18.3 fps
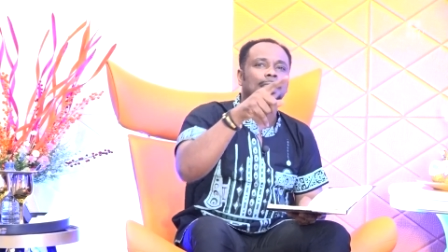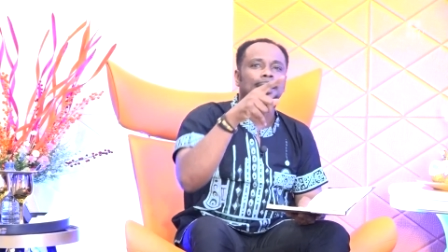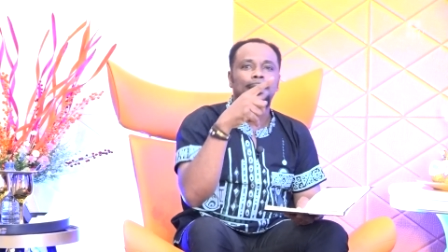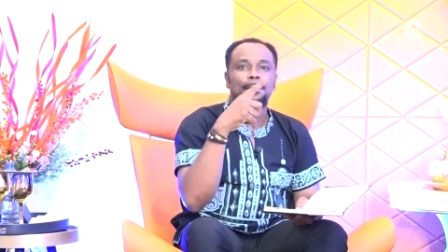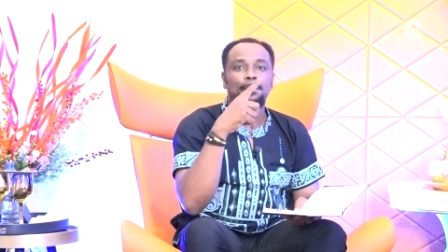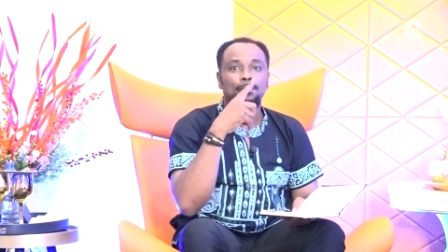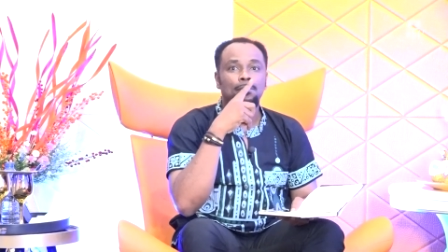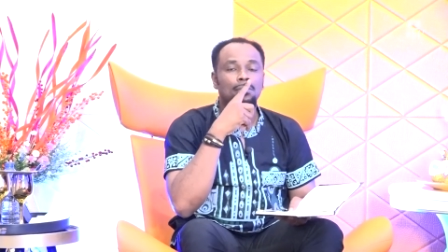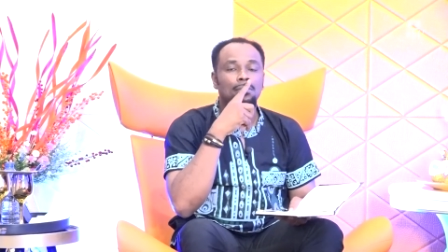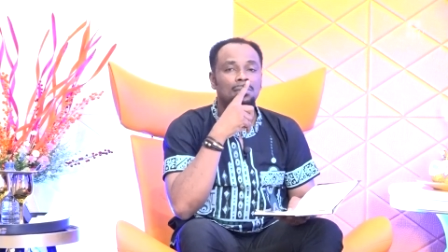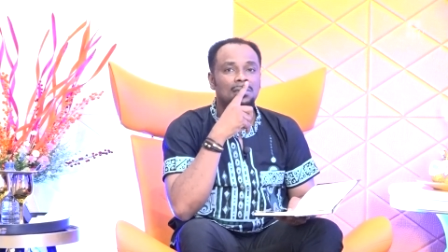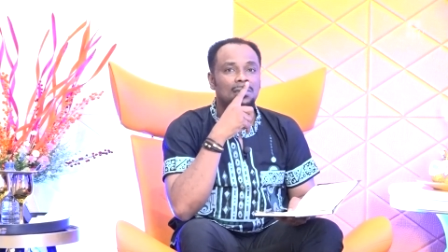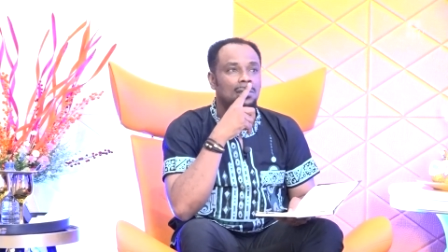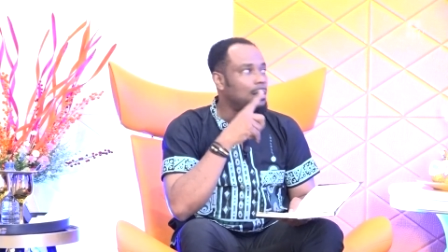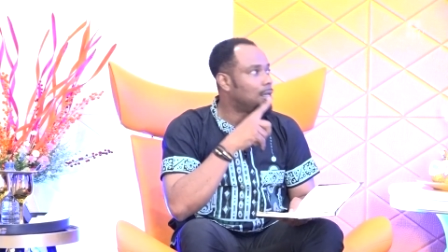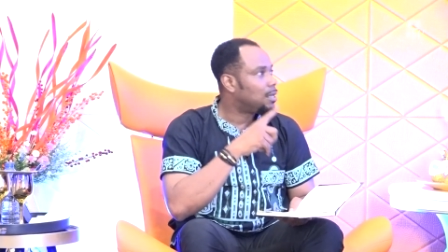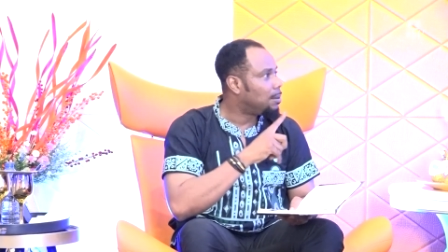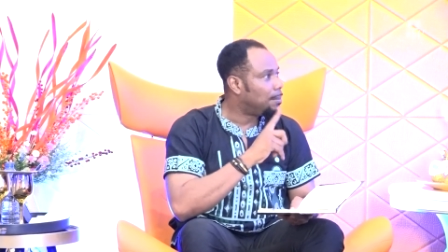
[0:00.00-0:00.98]
Yes, sir.
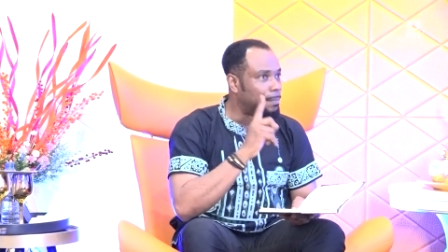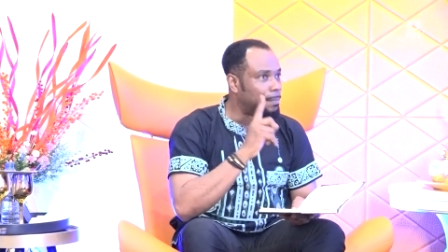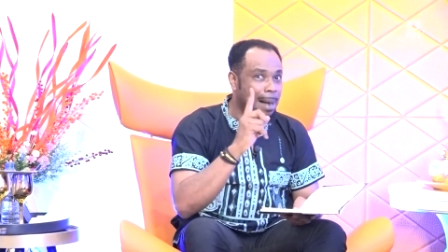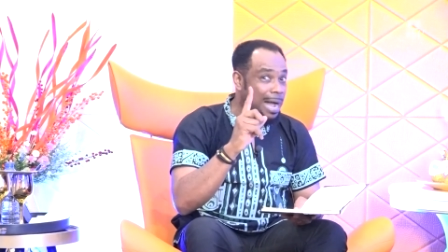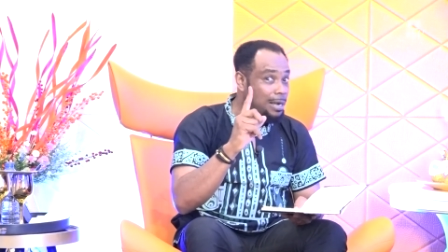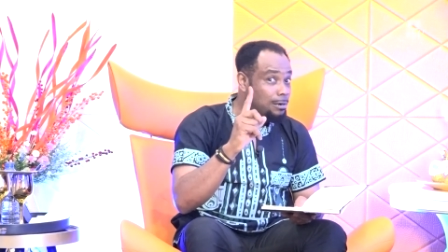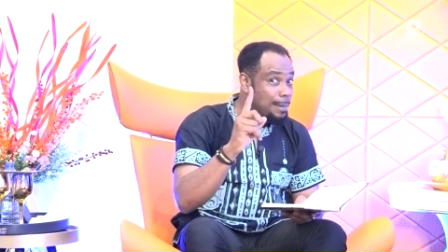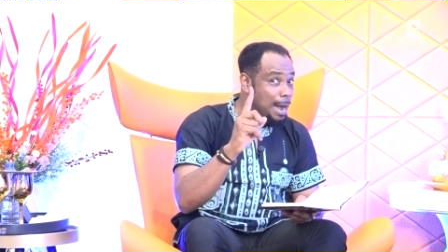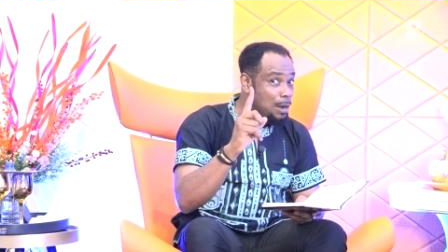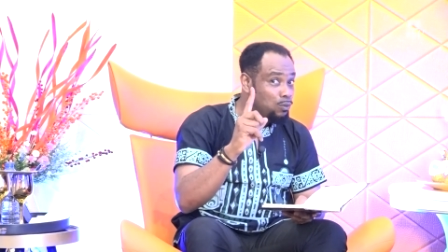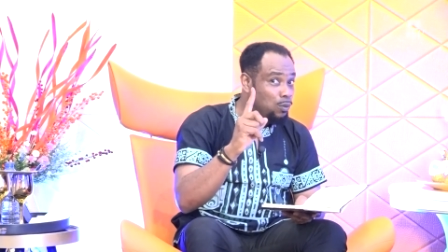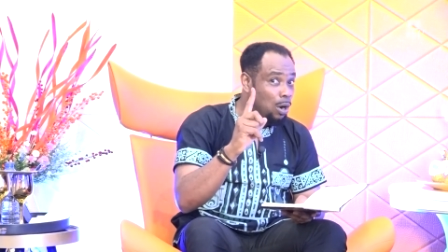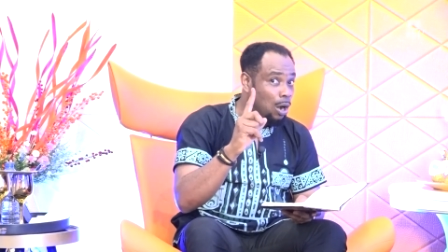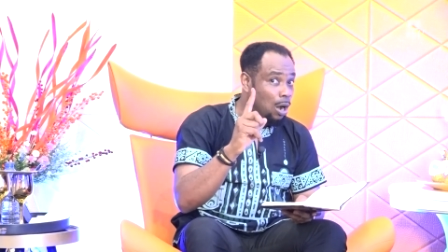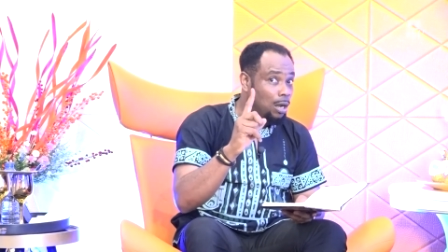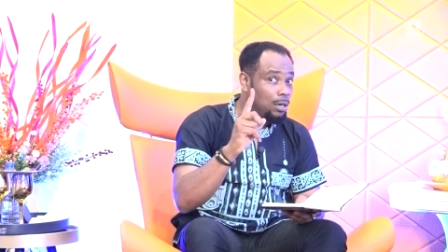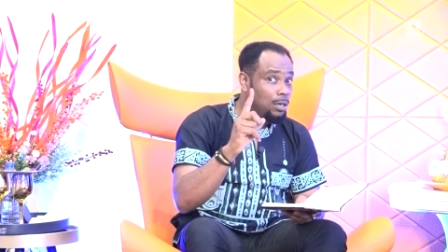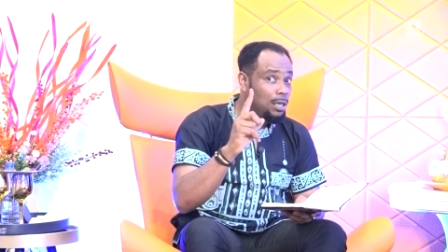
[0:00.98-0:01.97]
Yes, Mark sir. my word.
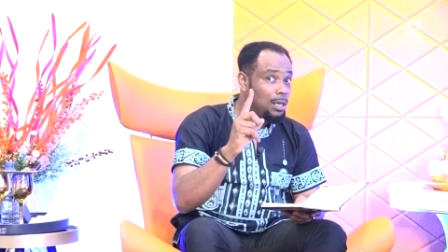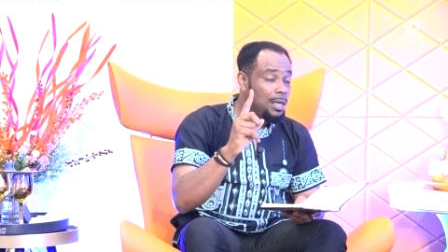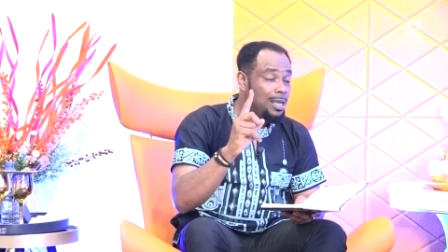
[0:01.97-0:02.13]
Yes, sir.